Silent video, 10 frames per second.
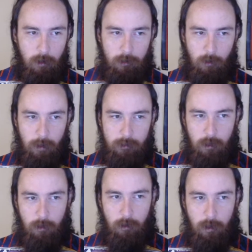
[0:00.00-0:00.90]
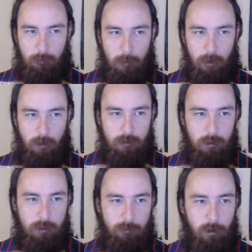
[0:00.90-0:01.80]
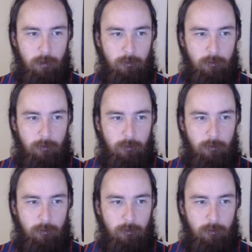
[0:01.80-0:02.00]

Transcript: So that's something I might be using as well.